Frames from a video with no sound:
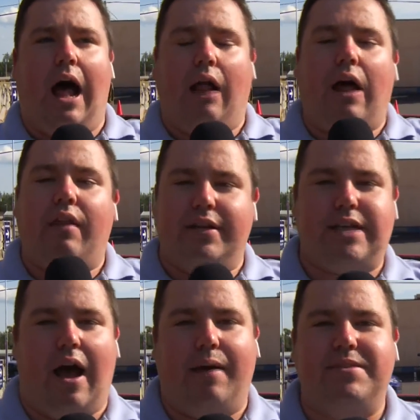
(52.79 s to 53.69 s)
a lot of the
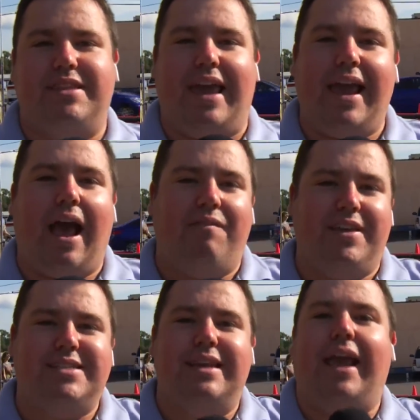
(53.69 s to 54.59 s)
times they have
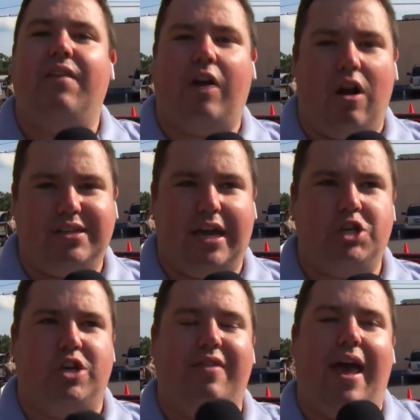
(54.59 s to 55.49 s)
this negative
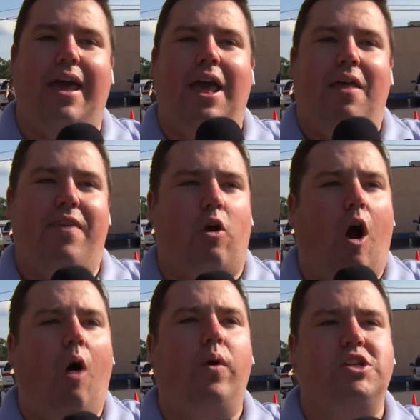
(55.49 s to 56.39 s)
connotation that they're
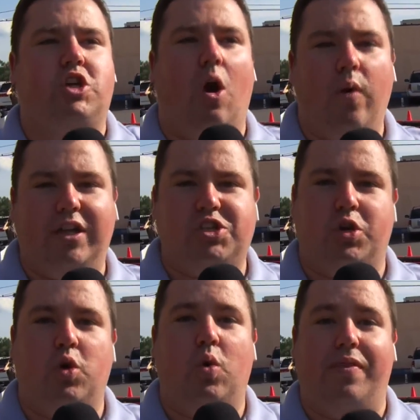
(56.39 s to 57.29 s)
always going
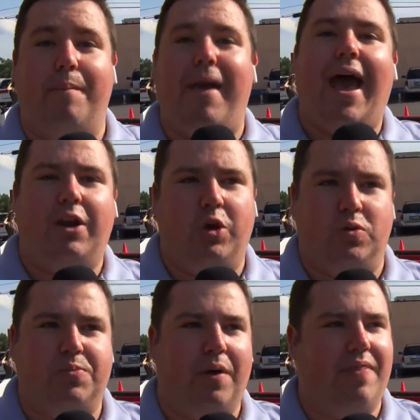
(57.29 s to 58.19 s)
to the bad
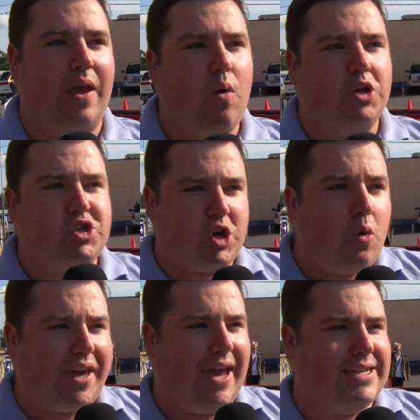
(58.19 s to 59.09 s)
news, but they want to
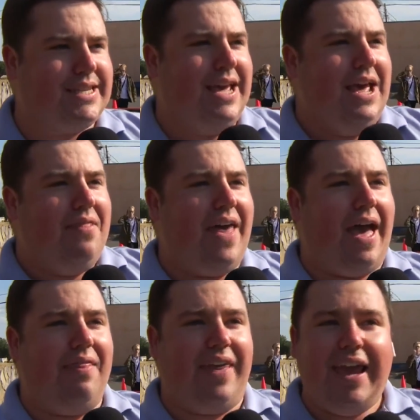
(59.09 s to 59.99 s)
showcase
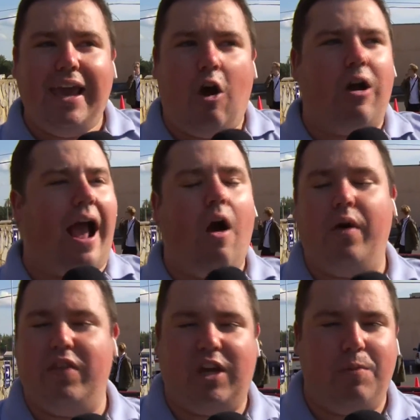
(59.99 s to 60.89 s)
that they are out
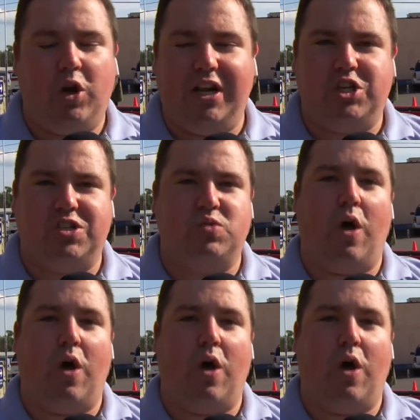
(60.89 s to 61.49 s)
in the community just as